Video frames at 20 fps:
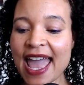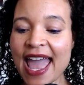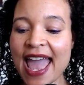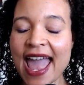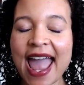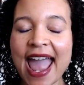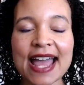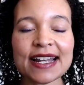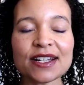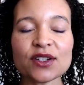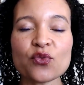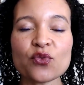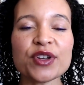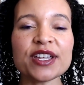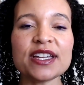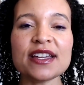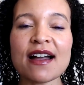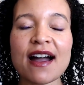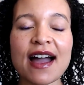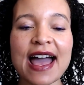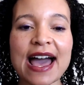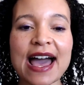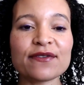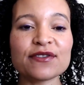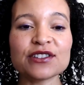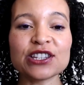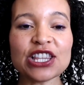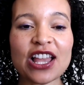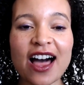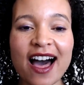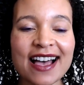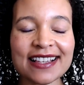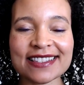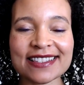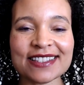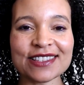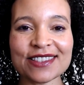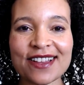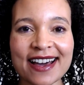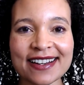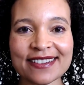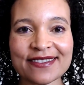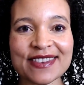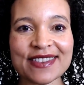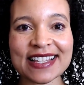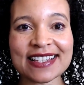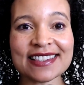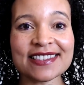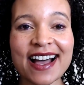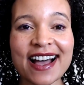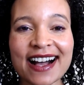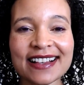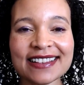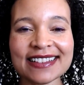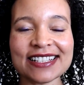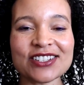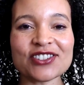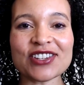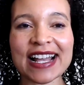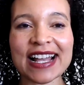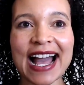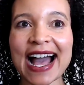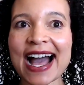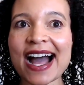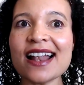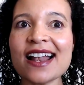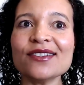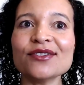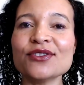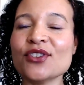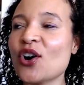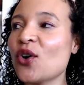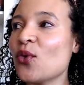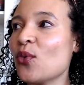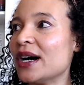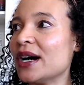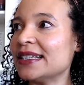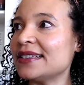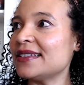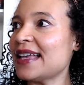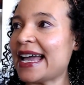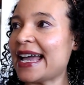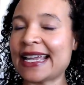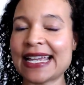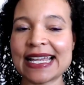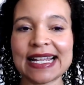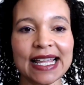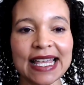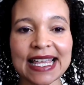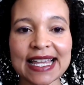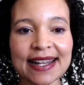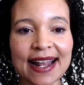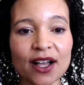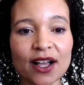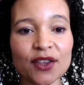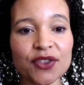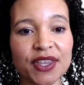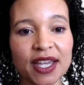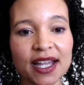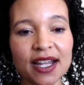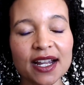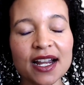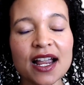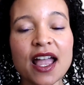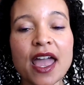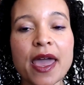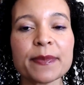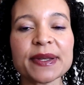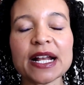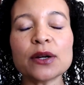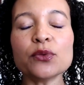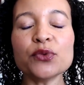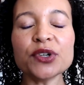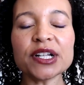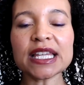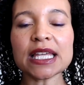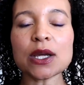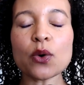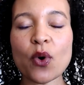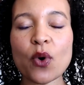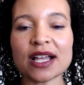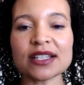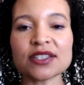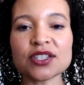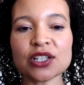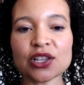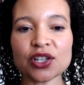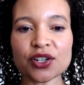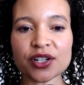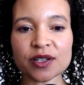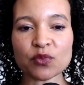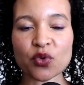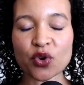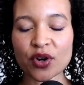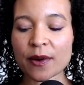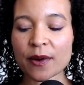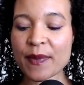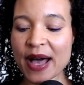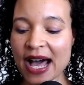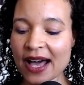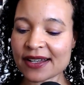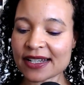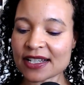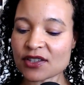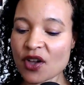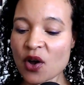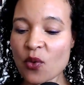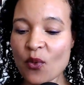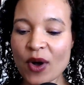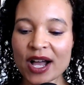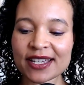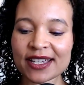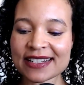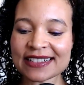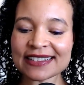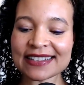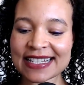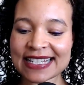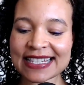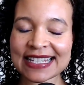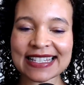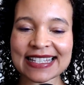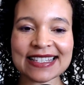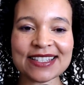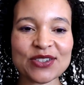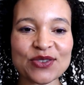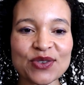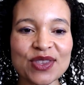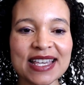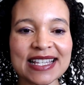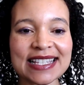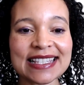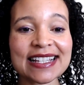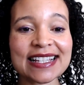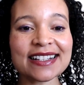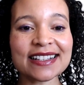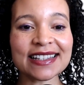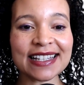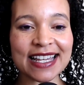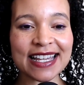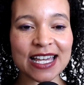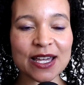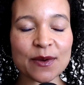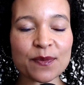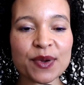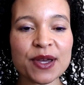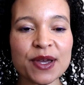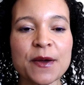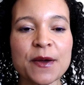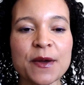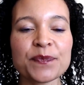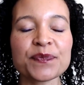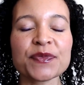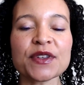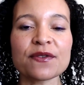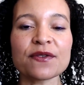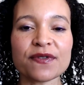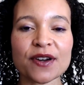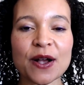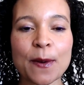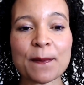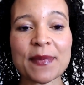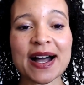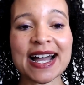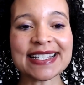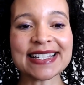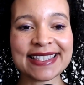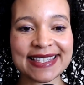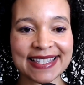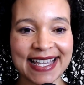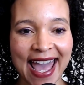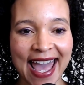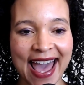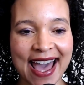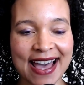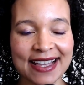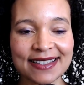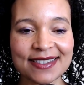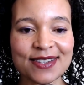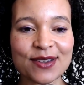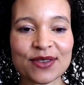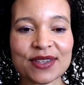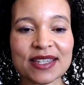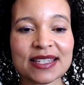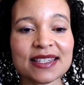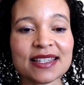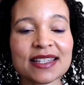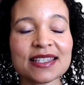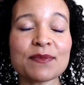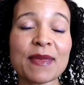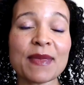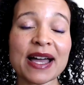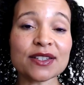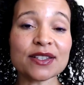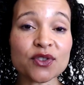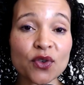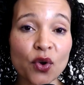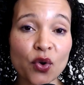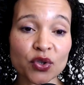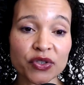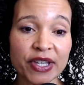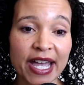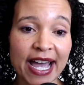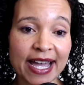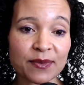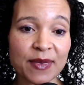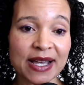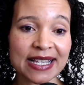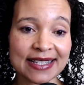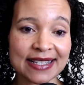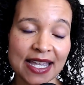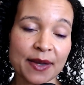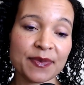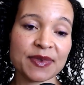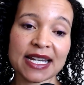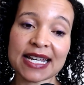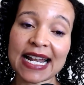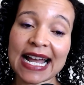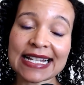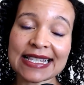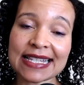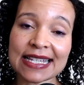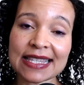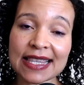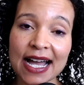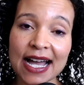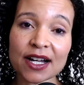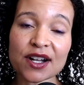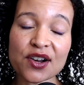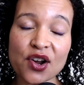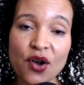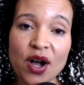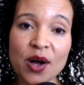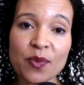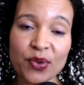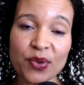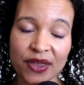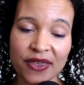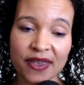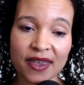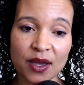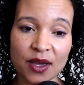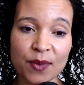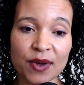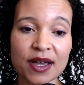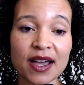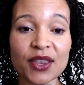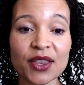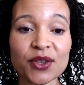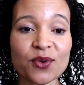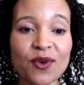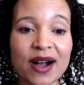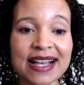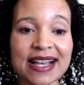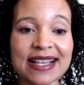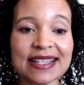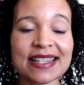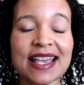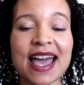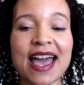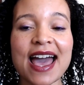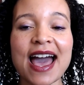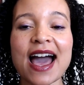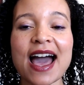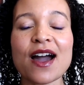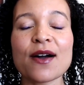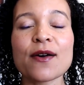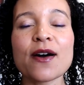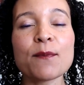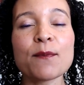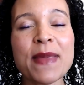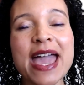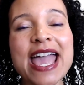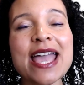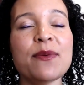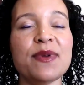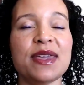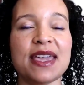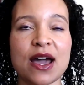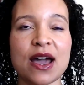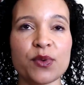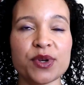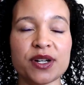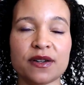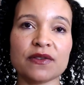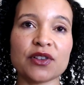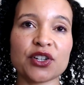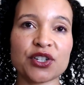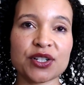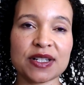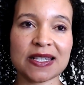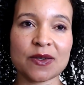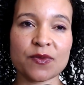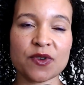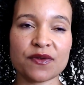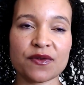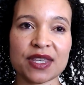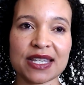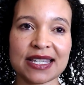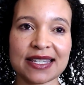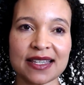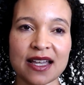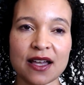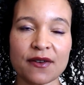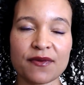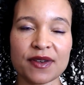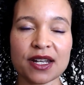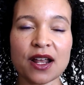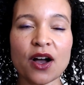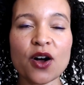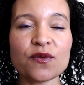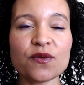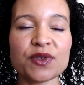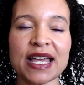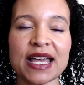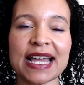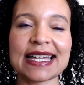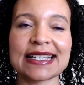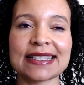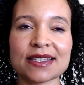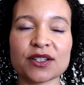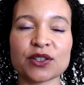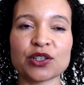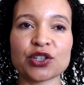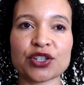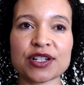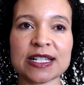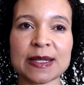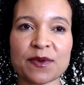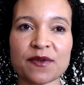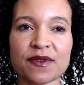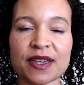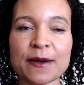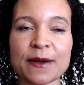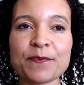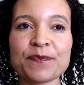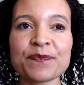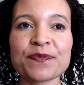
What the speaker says: And we have lost a lot of this knowledge. Like, I don't know what I can eat out there, but I really want to learn more about it. So I want you to listen to this clip from my dad. So this is my soul dad, my stepdad. I did not grow up with him. Otherwise, maybe I would have learned some of this stuff, and hopefully I can still learn some of it.